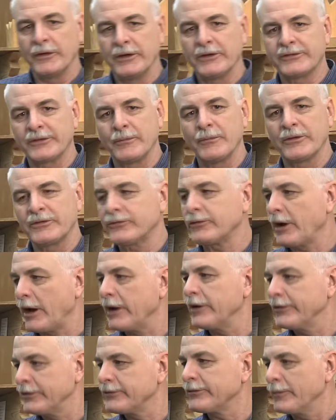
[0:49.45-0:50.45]
into some of the
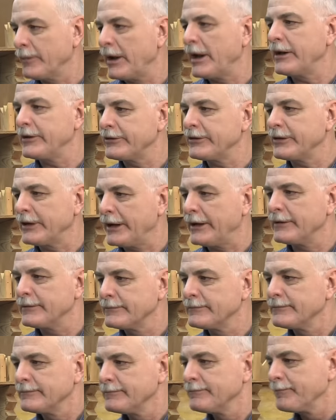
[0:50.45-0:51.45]
strategies for managing that.
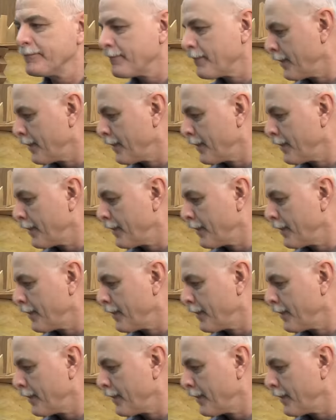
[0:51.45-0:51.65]
Okay.